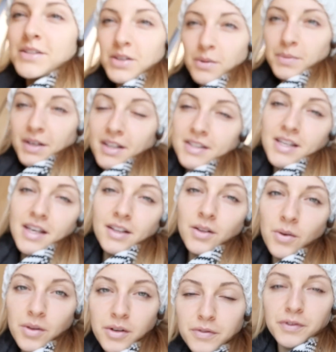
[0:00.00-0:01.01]
So I'm gonna take
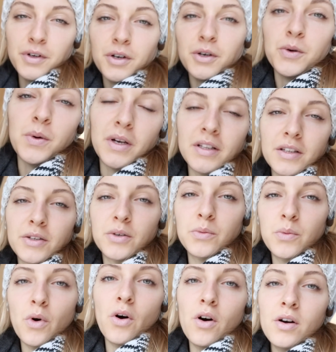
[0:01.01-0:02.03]
Lola for a quick little
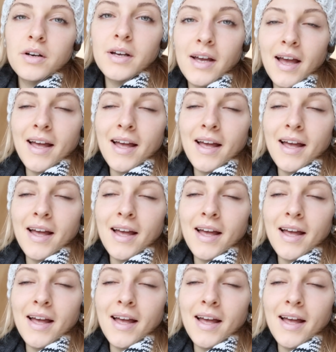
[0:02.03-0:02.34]
walk,